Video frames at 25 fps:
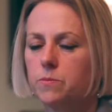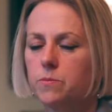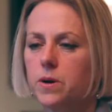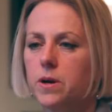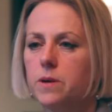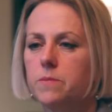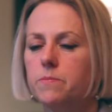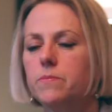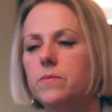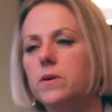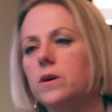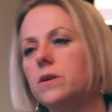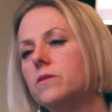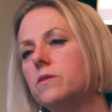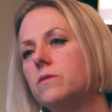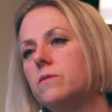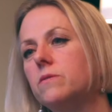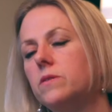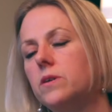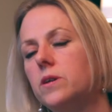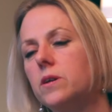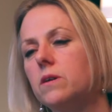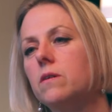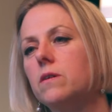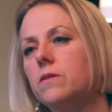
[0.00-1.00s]
by
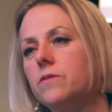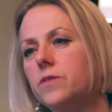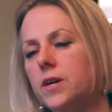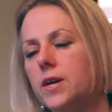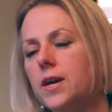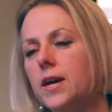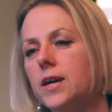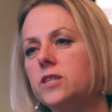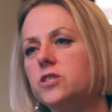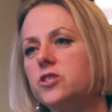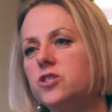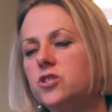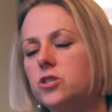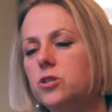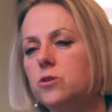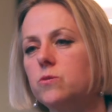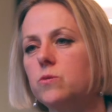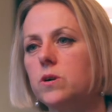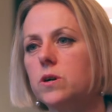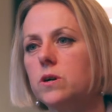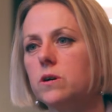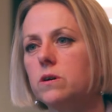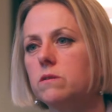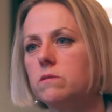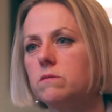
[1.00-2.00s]
other guests who
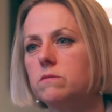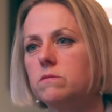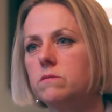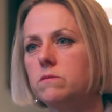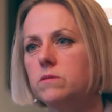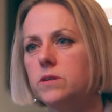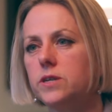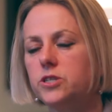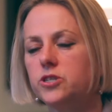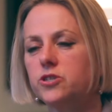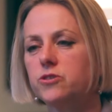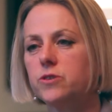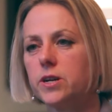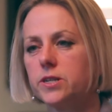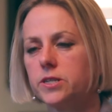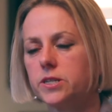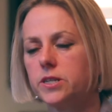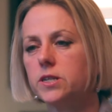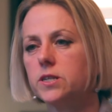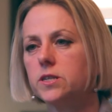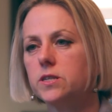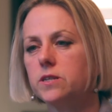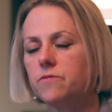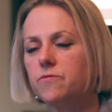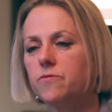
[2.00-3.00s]
are interacting in
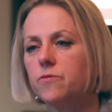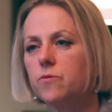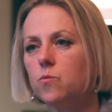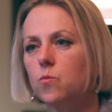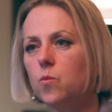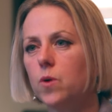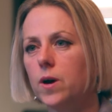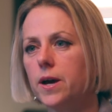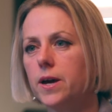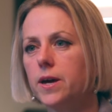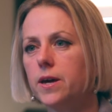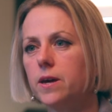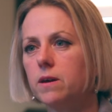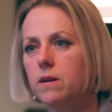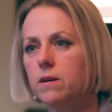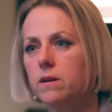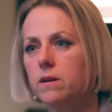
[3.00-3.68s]
a different way,